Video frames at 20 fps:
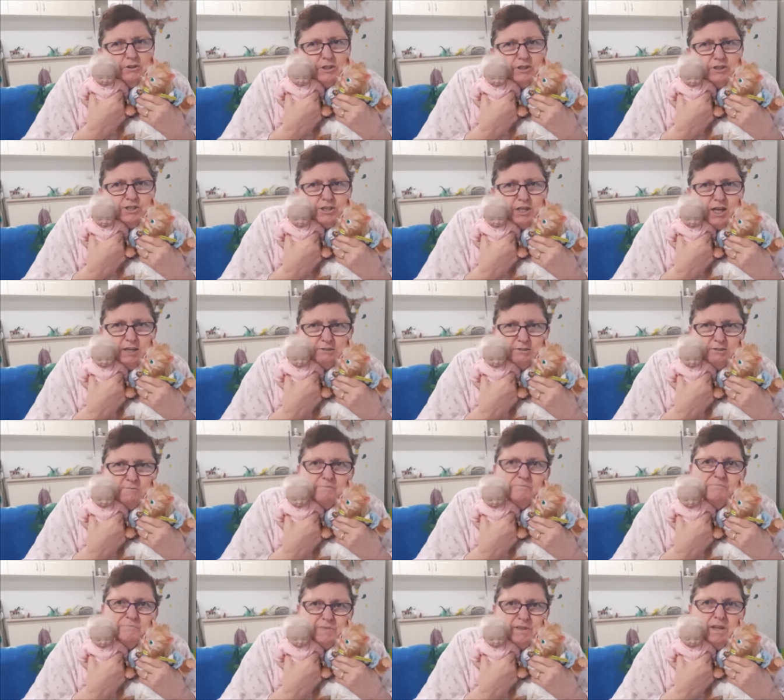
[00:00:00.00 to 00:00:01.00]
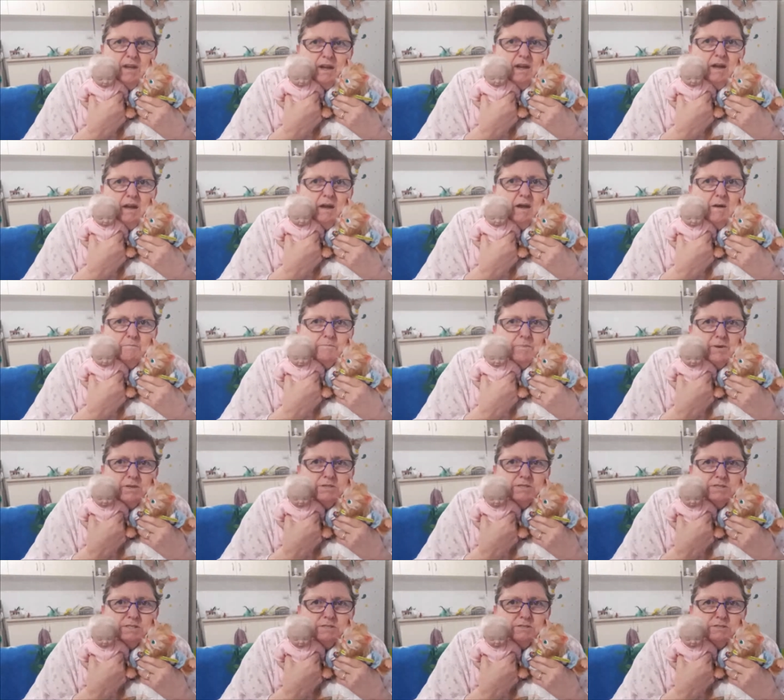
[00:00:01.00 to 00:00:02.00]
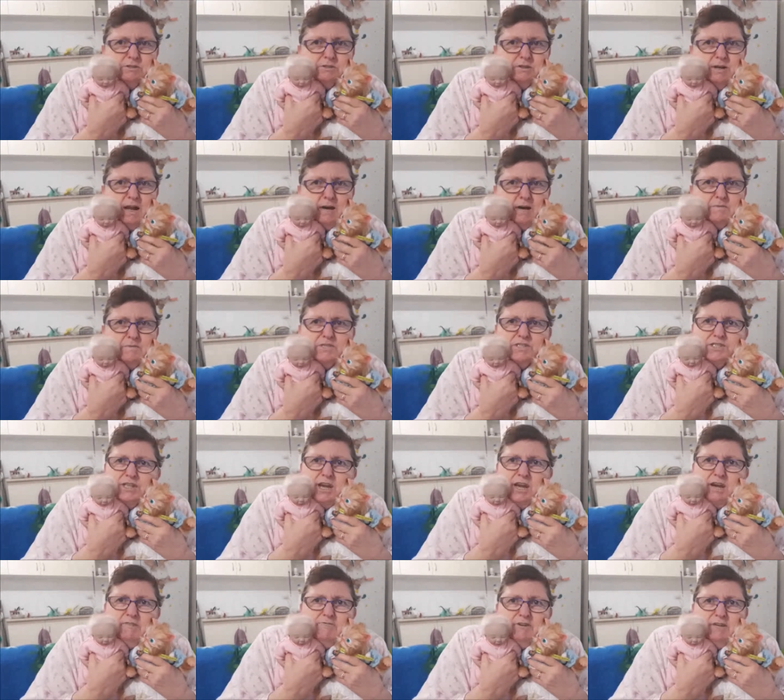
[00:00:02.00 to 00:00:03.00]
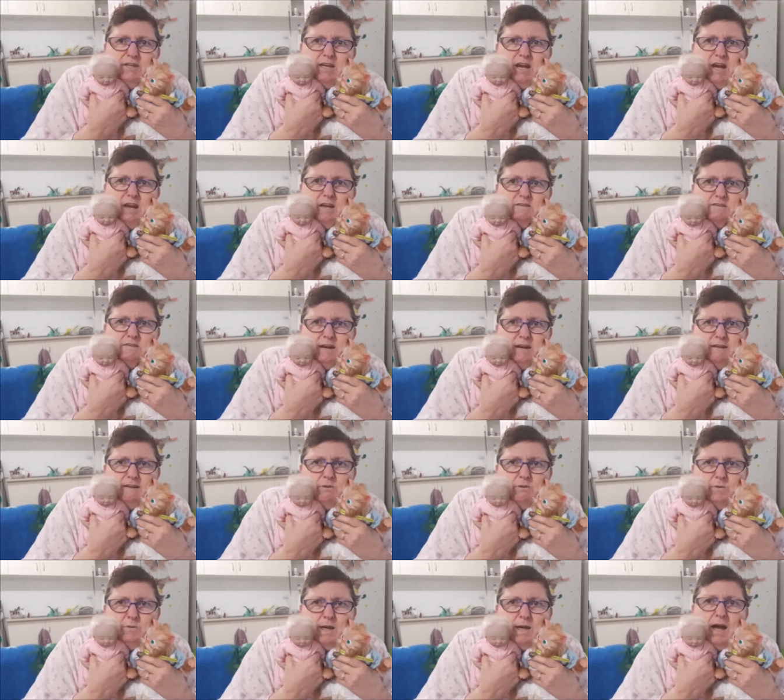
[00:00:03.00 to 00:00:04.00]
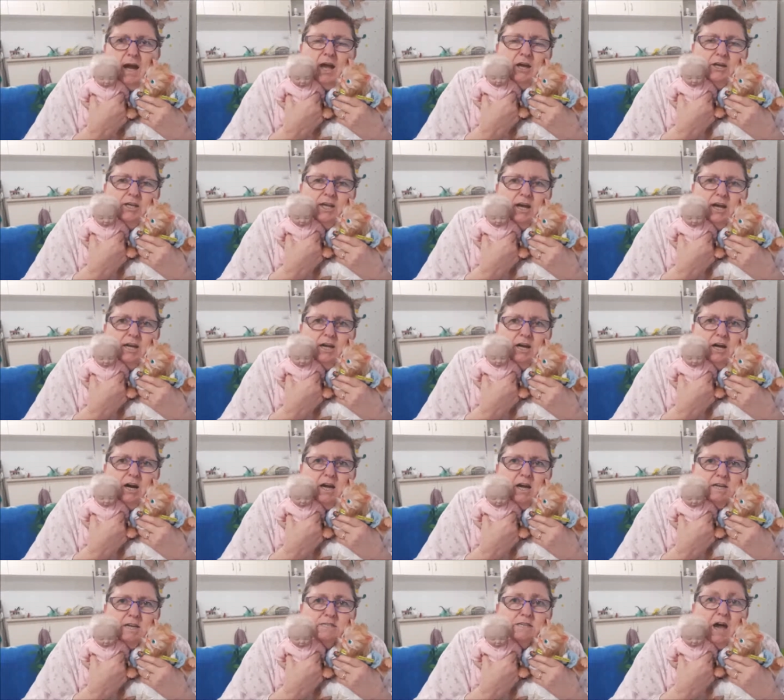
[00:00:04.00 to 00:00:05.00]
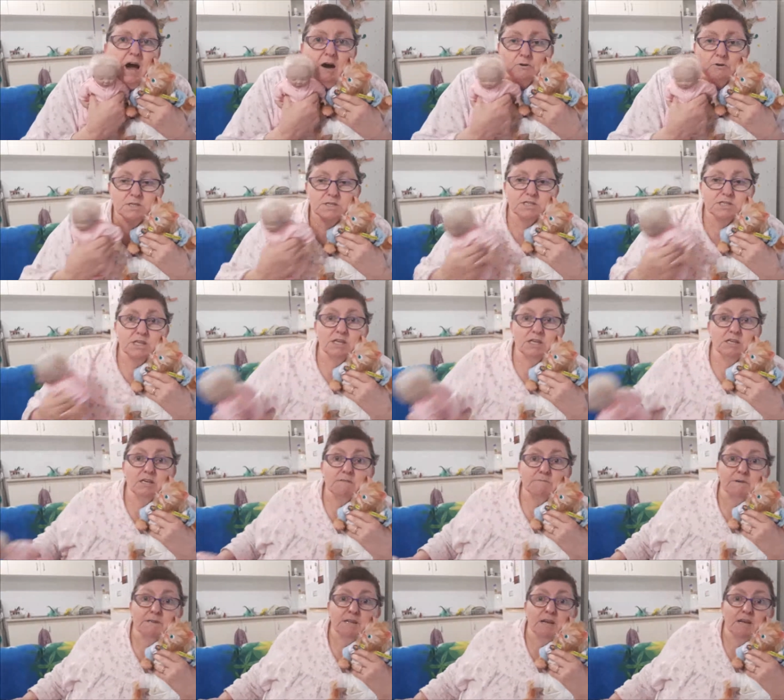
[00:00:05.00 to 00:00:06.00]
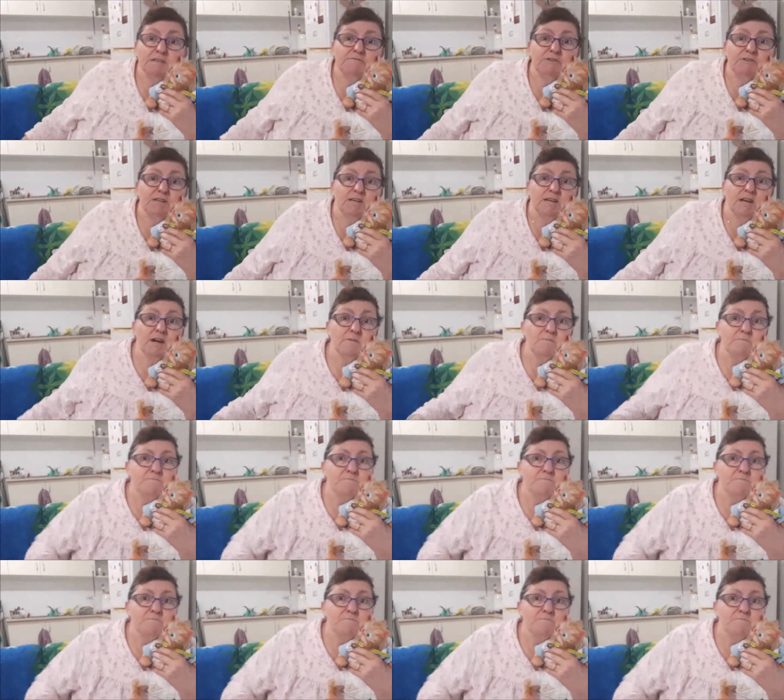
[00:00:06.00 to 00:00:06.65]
at her channel, boost us all up, share videos everywhere. Okay guys, I will see you in my next video.